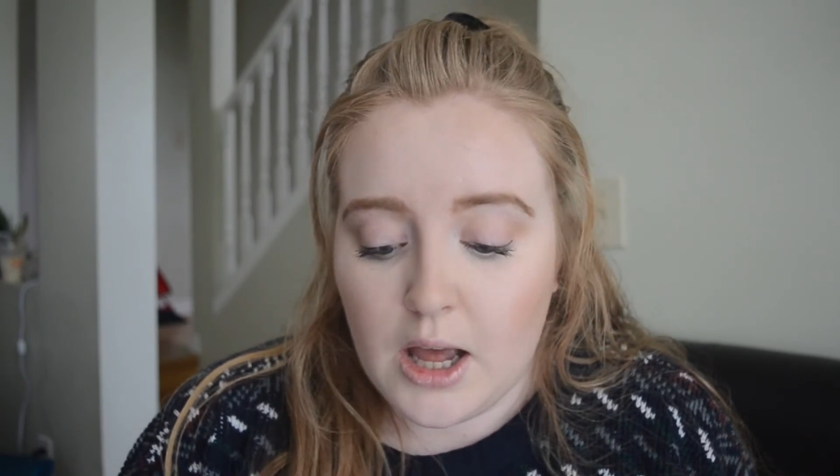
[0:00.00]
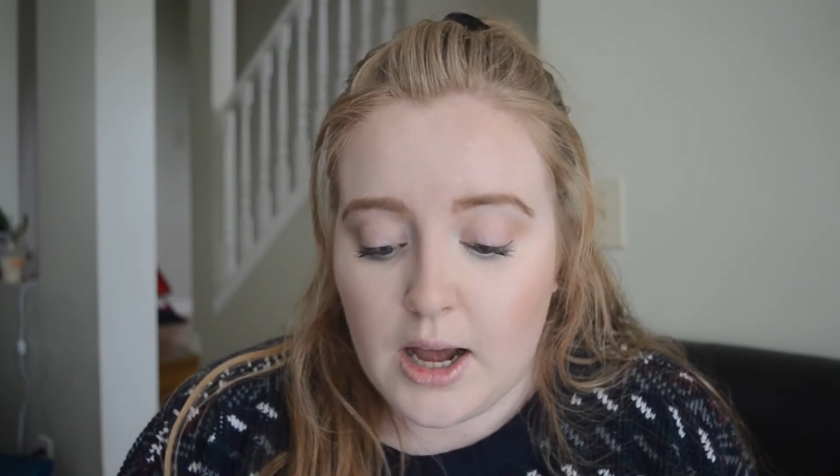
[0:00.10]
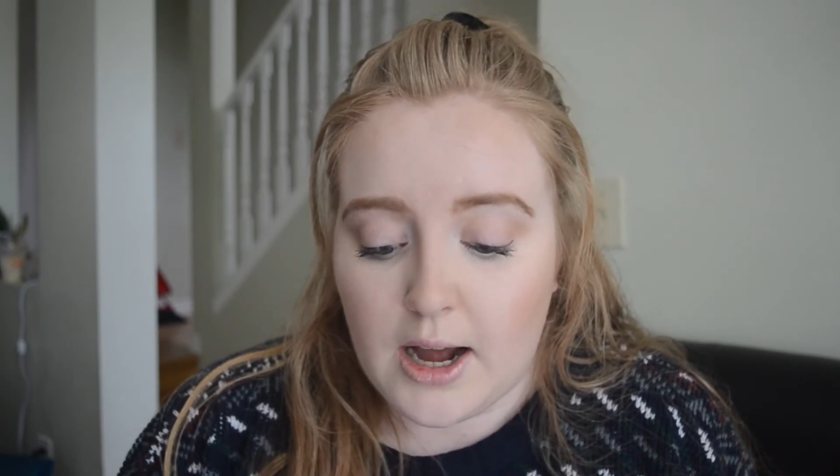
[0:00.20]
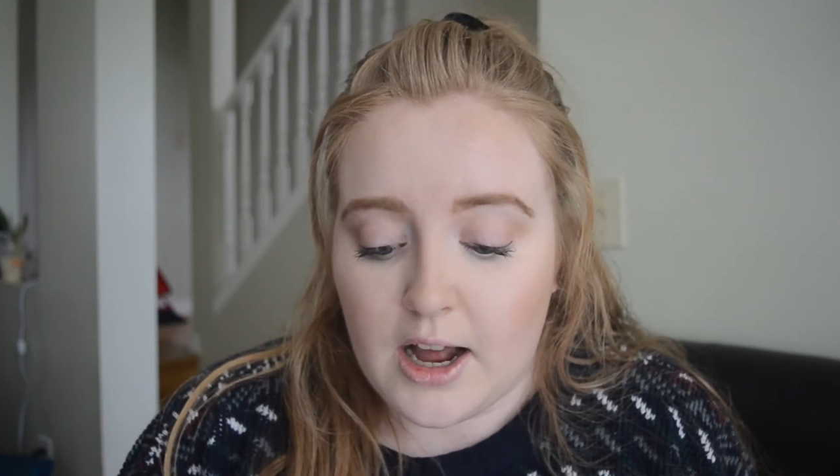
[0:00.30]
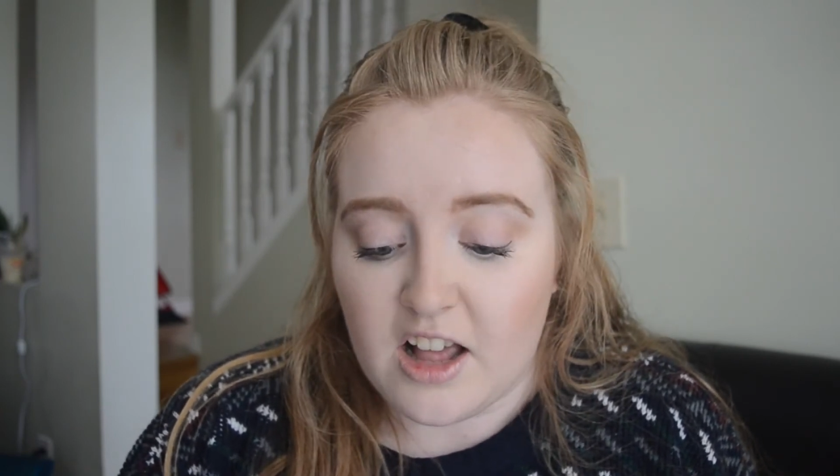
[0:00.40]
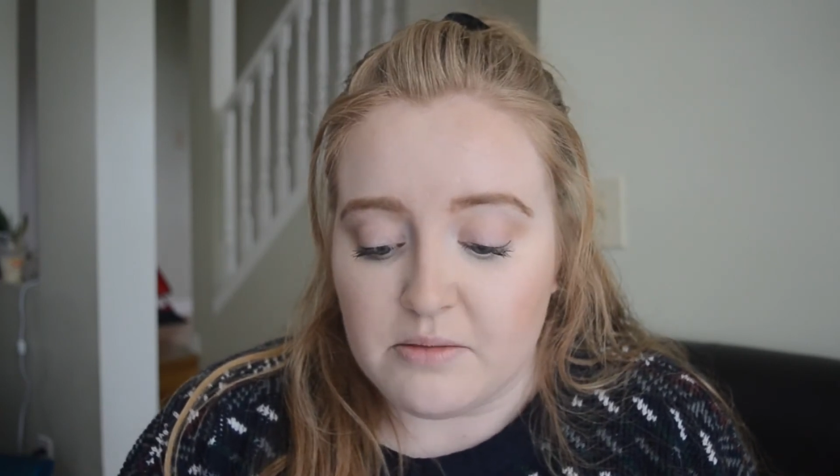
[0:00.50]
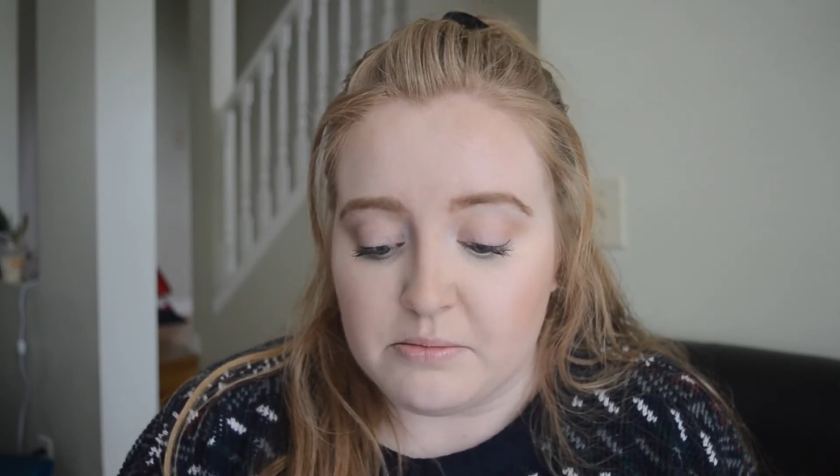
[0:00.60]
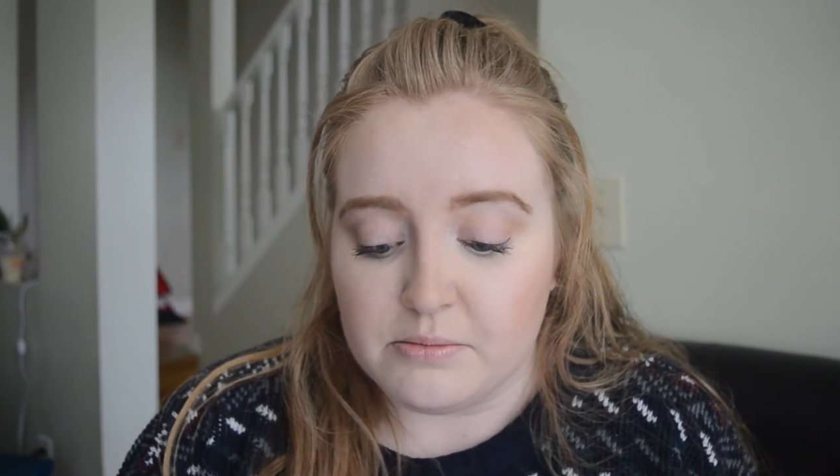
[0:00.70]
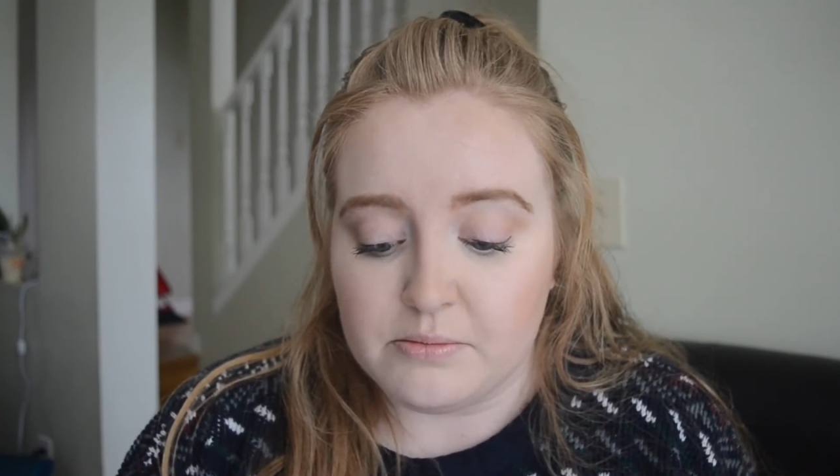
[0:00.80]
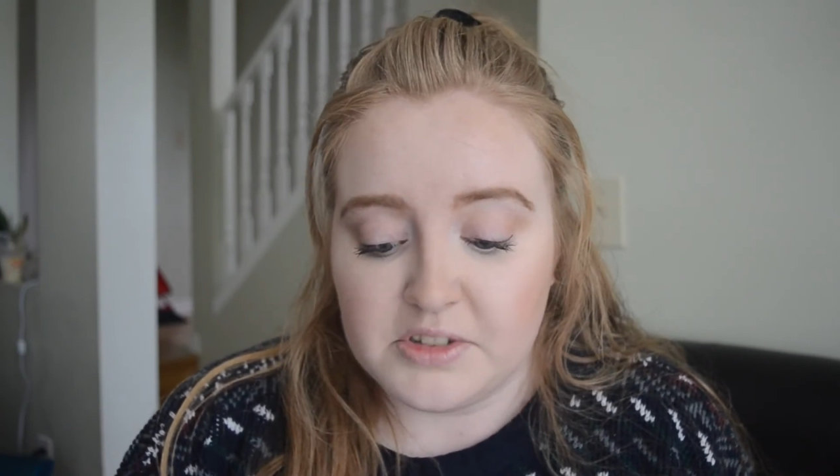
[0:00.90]

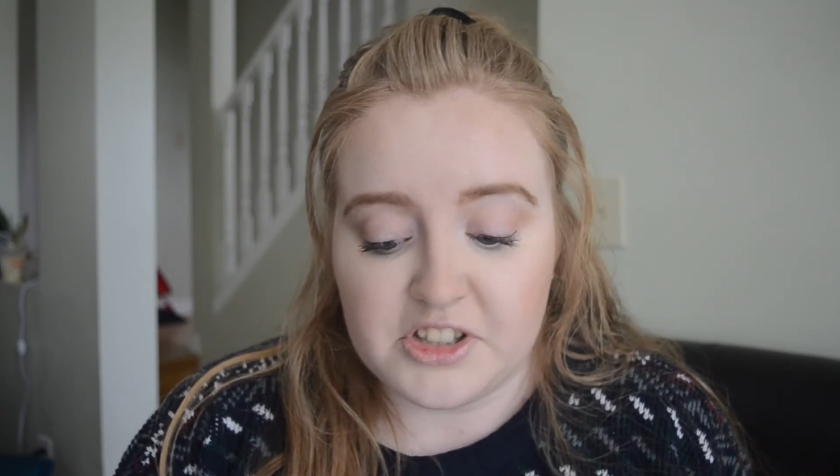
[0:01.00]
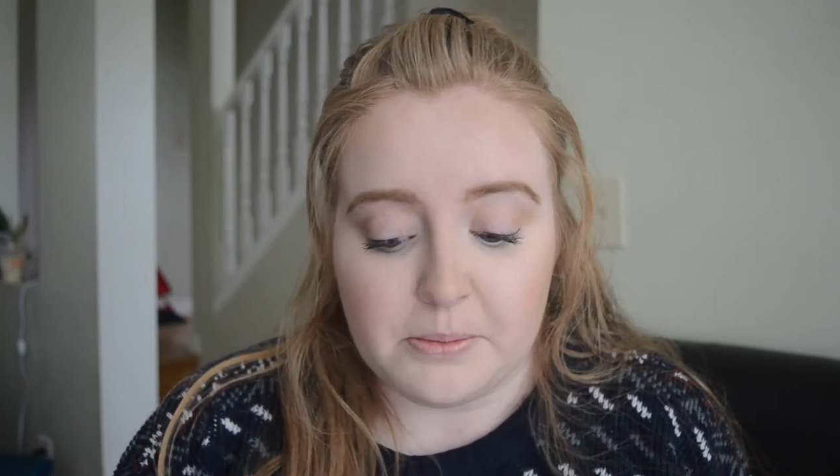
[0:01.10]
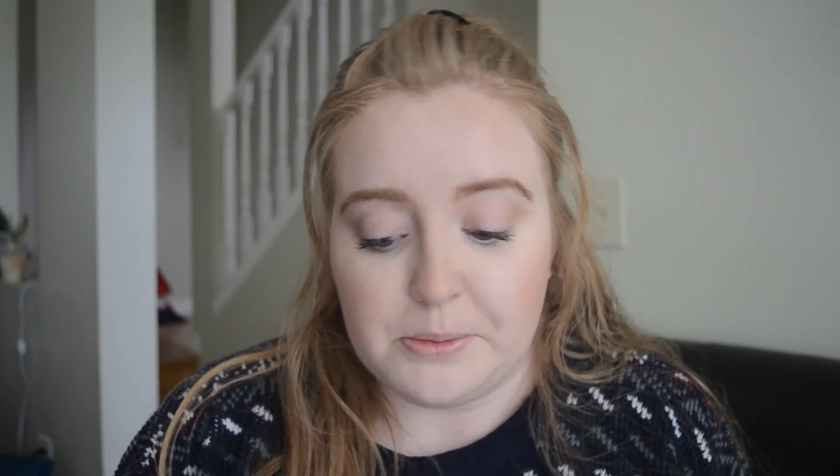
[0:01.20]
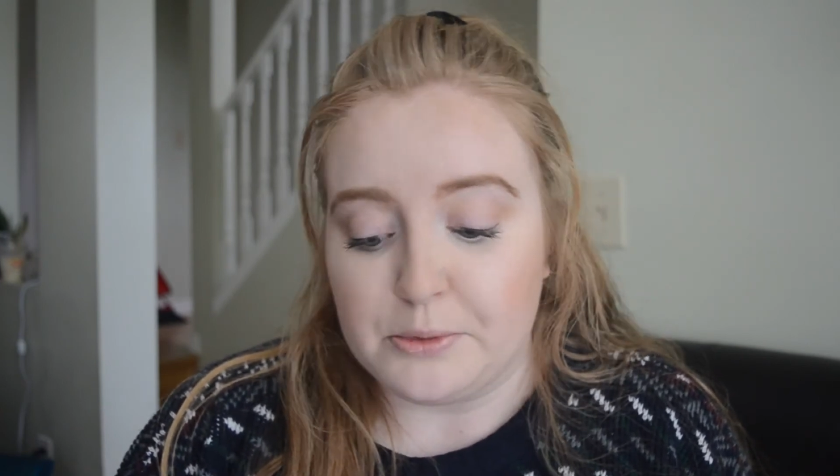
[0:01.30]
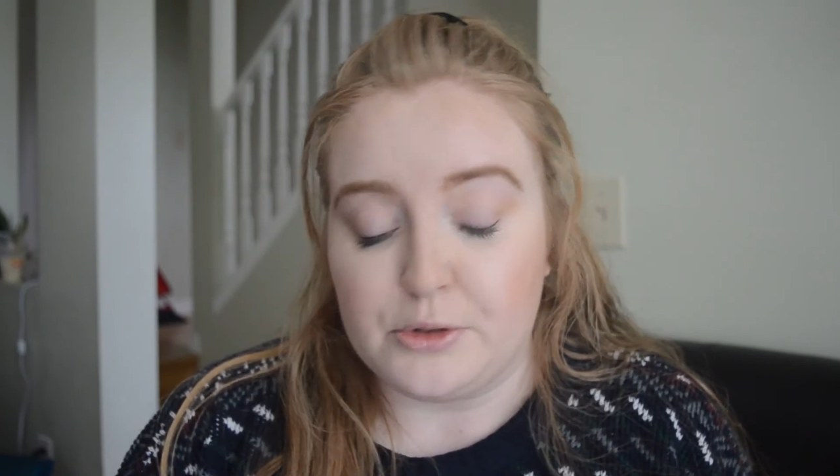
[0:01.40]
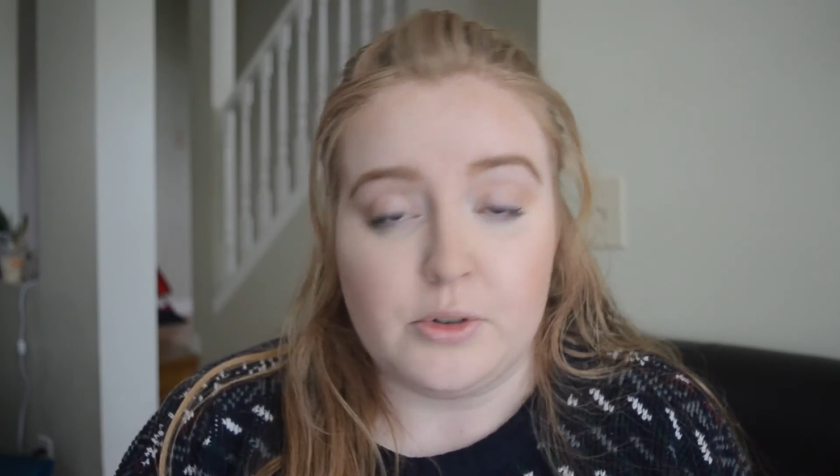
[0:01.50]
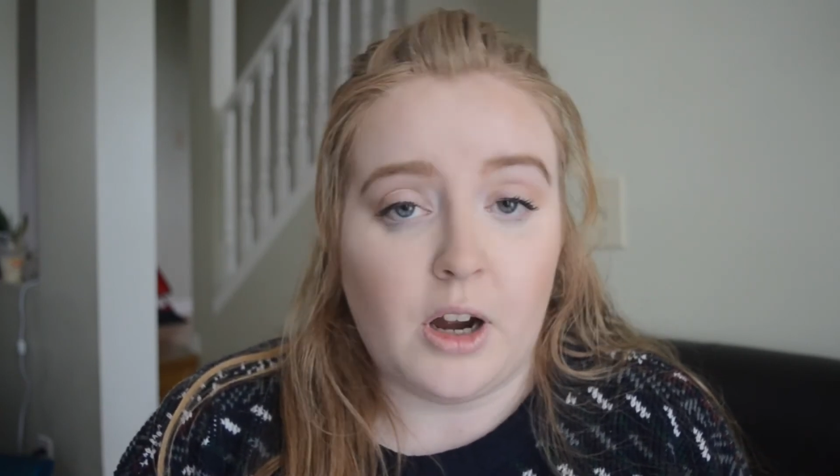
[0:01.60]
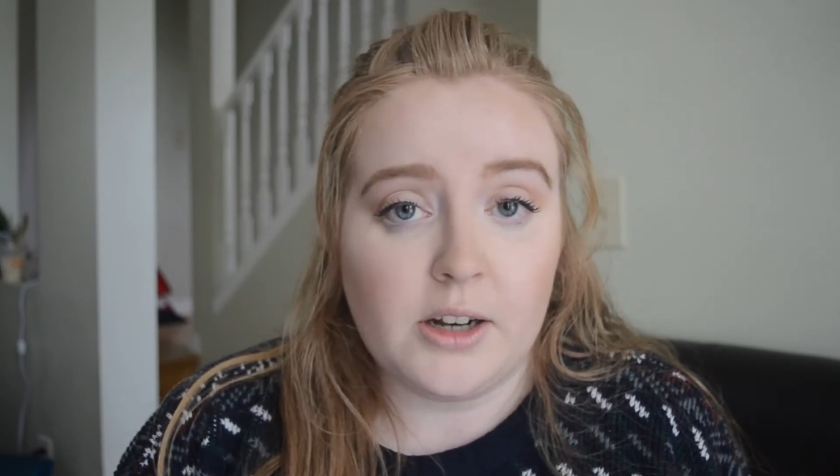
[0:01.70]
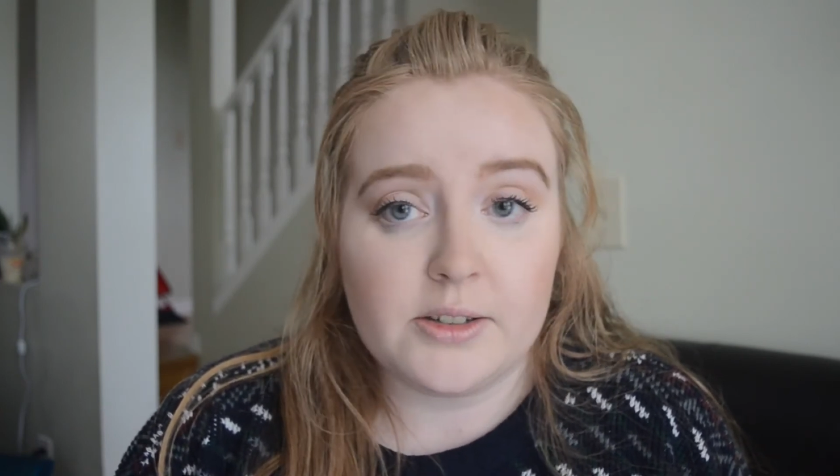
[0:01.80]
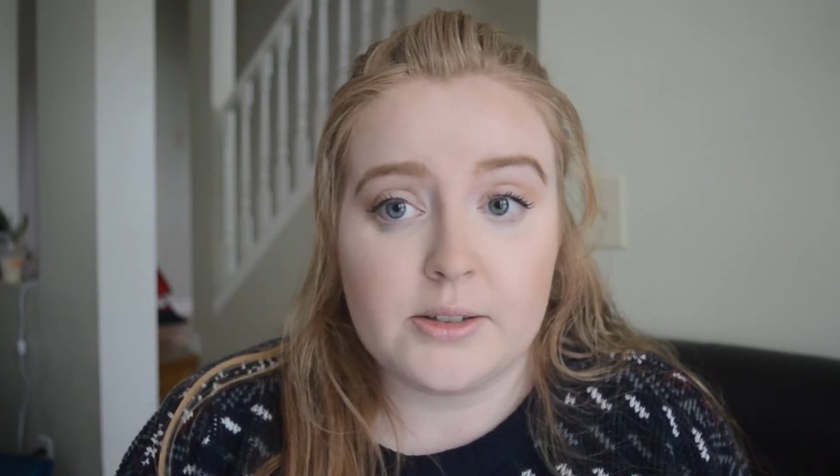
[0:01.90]
Some people do
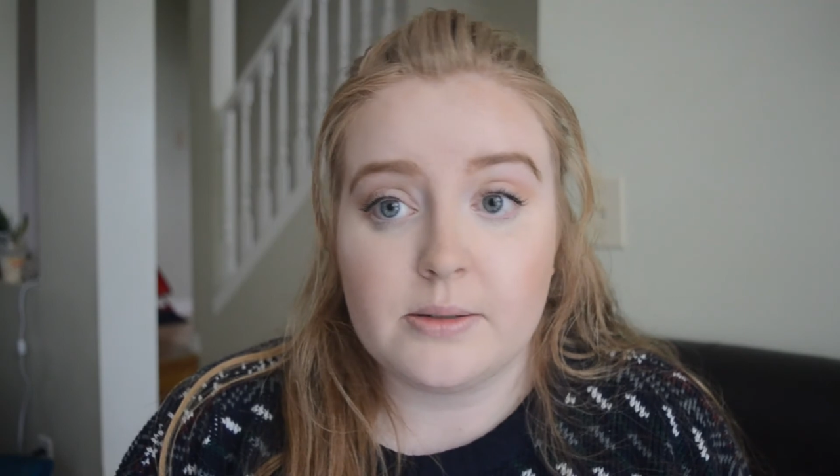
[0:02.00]
not,